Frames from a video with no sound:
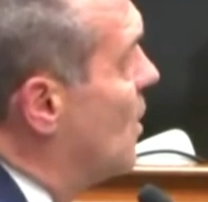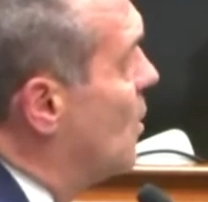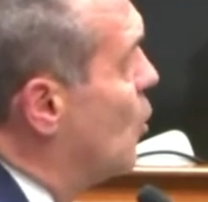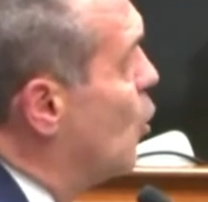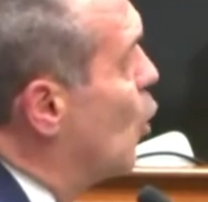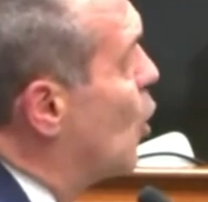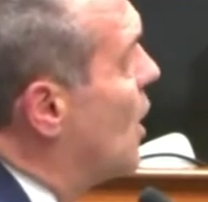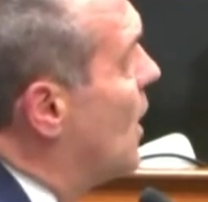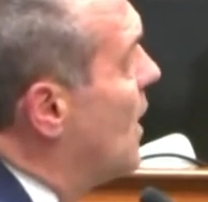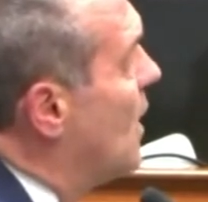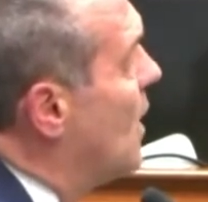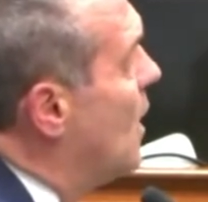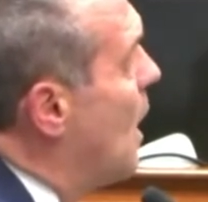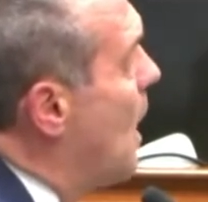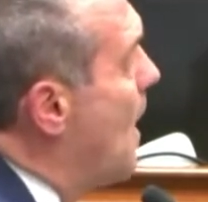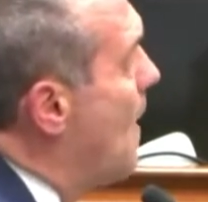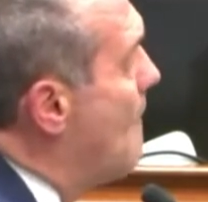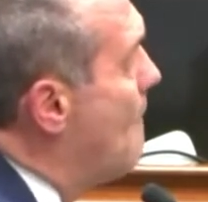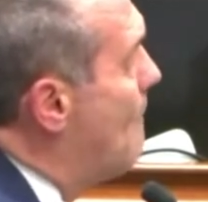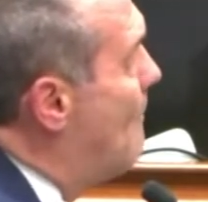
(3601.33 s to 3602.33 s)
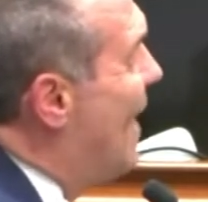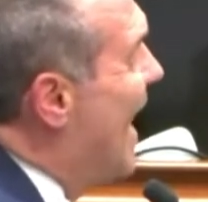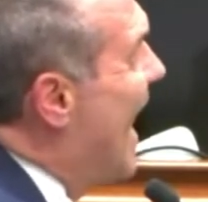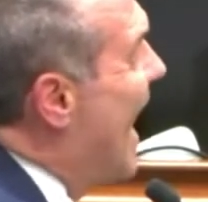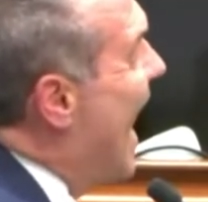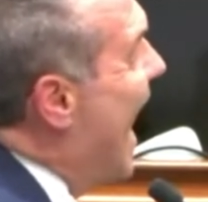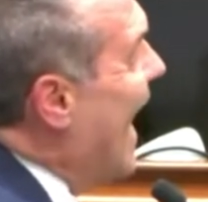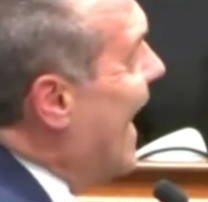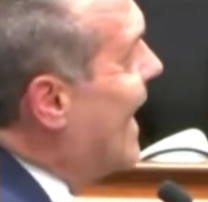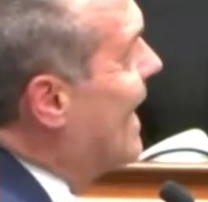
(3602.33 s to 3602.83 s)
looking
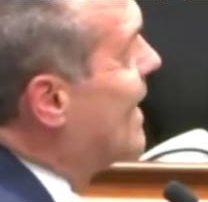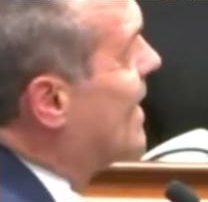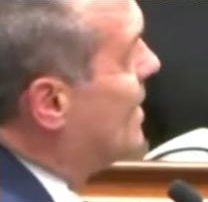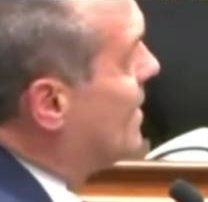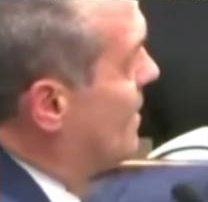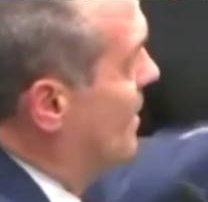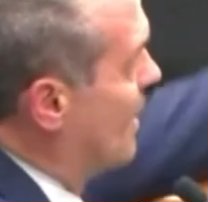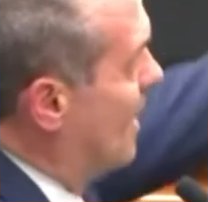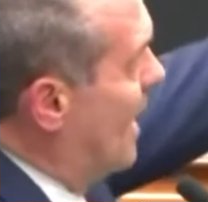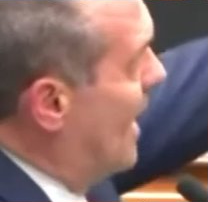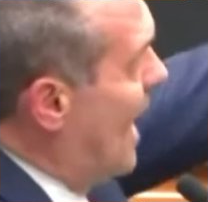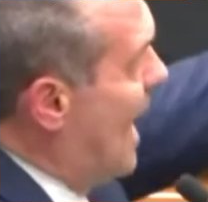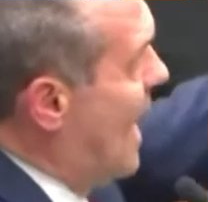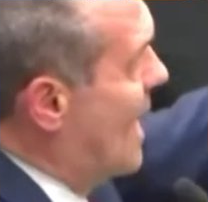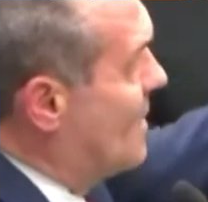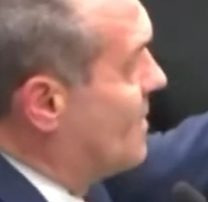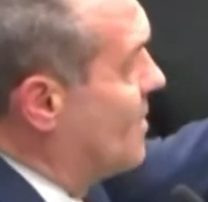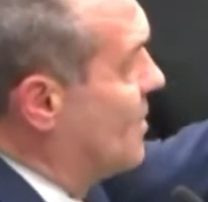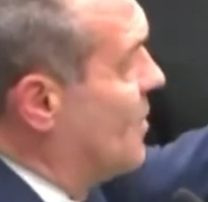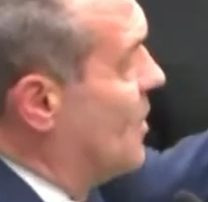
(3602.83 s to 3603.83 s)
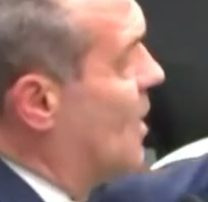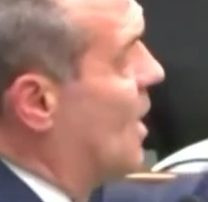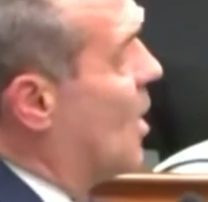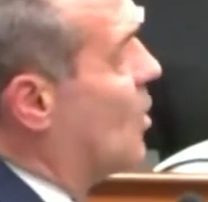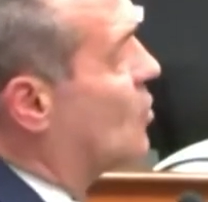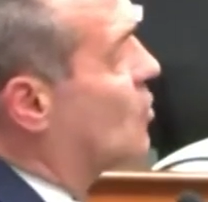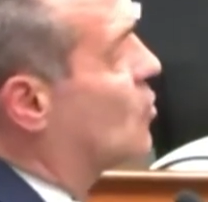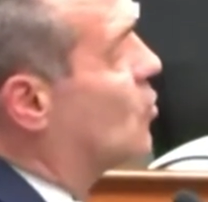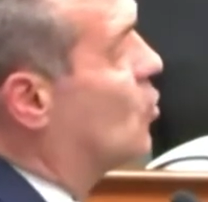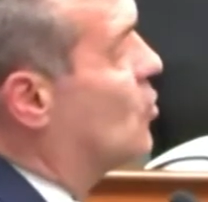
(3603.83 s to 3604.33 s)
back onto the
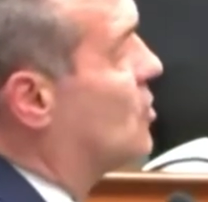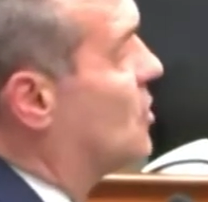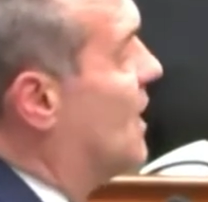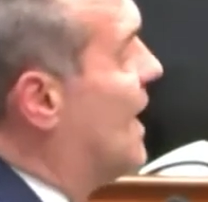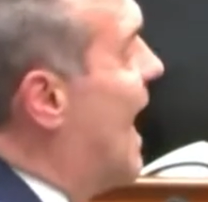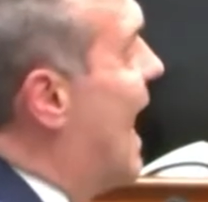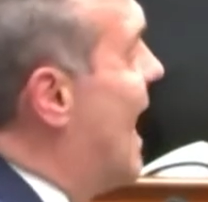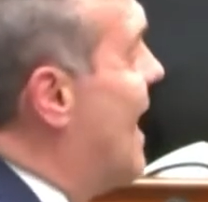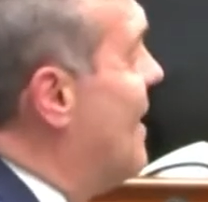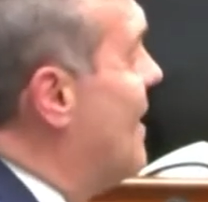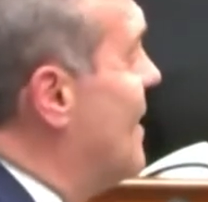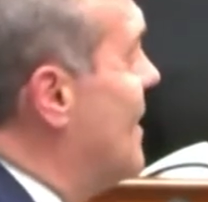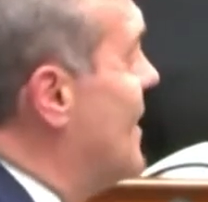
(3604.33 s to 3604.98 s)
Car Source lot,